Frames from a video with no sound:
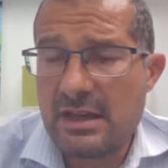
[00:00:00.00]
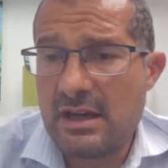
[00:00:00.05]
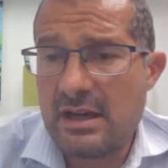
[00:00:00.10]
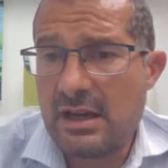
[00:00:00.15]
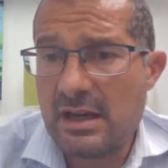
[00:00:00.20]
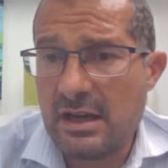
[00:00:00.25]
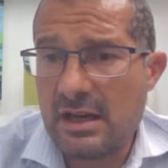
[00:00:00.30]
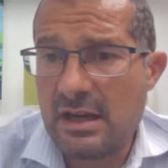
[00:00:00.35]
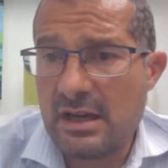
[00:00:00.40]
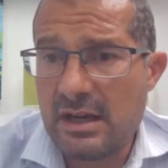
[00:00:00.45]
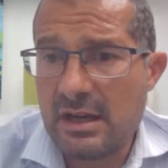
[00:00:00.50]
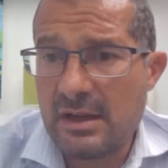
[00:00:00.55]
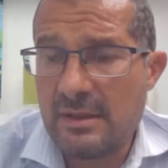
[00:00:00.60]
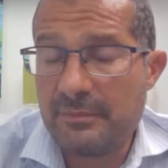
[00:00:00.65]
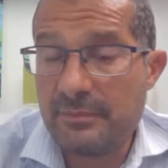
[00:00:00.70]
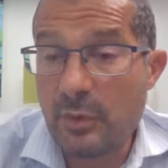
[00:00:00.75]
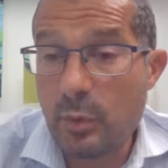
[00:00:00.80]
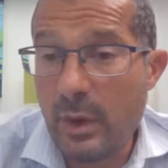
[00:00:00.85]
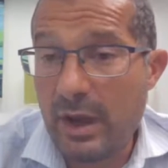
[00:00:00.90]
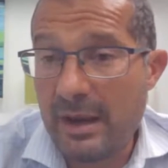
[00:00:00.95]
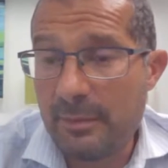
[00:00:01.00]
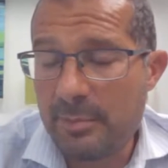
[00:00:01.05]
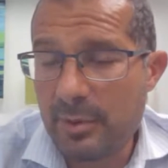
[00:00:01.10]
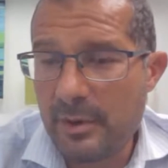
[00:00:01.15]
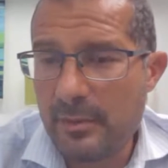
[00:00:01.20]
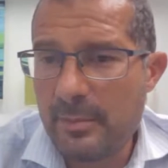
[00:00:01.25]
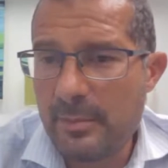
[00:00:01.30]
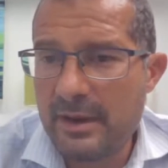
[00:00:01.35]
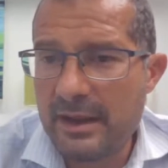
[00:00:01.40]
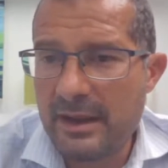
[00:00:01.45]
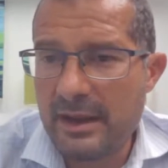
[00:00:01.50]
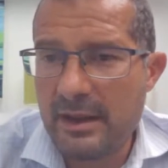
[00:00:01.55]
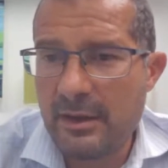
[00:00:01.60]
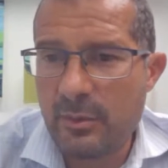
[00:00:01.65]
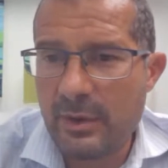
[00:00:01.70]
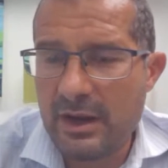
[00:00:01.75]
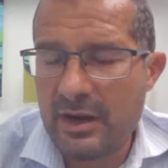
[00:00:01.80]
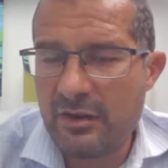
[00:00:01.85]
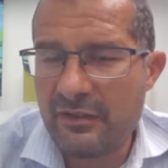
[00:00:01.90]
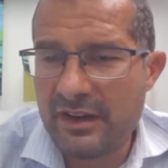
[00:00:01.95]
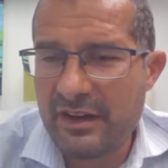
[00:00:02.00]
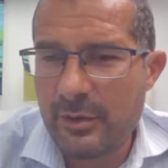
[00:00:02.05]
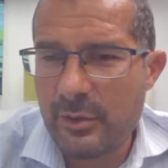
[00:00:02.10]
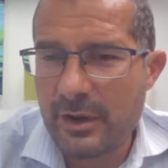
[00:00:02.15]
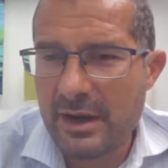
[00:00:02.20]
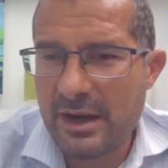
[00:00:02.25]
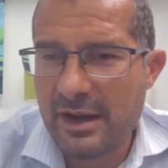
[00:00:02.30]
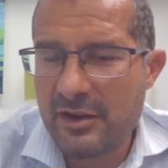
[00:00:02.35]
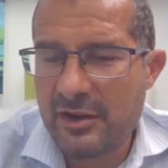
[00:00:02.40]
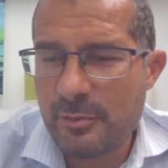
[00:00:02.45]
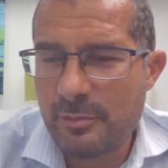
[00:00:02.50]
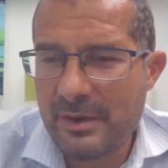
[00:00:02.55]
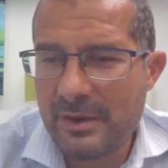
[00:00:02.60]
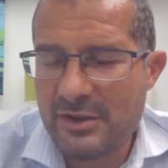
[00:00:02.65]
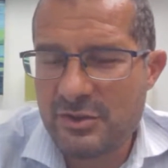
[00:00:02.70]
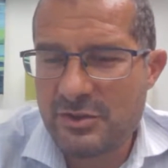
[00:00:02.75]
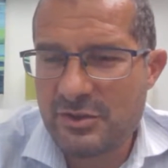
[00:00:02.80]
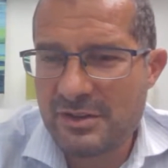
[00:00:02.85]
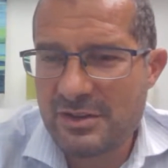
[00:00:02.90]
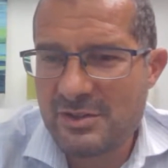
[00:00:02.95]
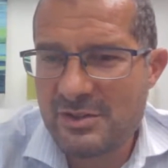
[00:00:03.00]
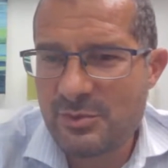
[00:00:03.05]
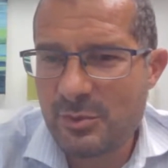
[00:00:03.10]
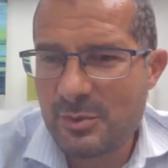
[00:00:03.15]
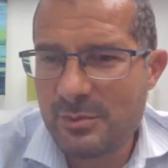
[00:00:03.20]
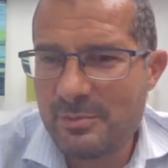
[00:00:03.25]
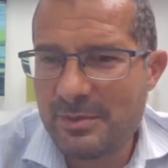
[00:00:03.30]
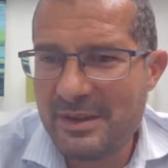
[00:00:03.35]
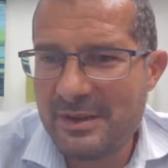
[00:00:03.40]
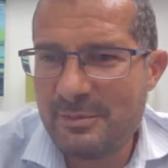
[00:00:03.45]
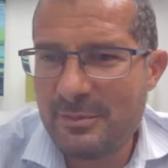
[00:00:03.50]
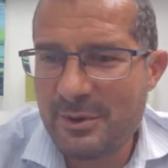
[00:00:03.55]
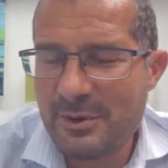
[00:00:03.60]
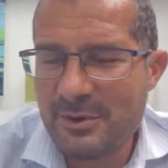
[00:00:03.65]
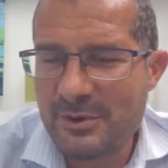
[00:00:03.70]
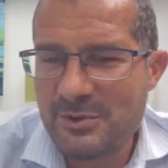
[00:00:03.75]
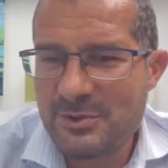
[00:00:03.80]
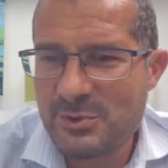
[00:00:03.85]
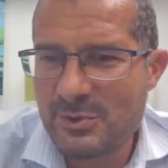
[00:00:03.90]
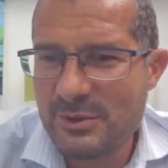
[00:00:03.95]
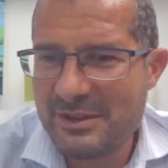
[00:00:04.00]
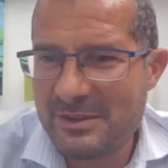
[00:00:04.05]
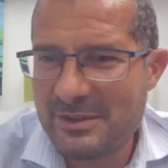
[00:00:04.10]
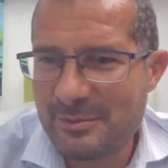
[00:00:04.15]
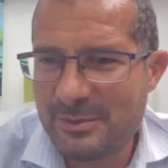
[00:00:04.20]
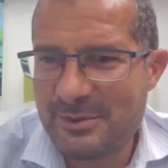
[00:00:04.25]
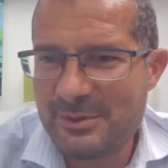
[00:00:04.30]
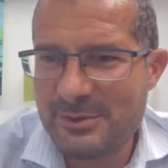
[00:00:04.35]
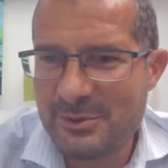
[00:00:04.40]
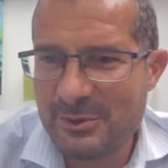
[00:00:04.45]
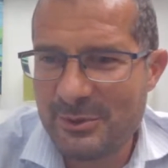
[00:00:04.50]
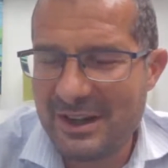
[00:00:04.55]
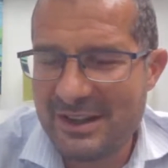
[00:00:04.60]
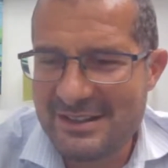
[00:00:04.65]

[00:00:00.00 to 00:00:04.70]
Well, probably one of our acupuncturists will be more suitable to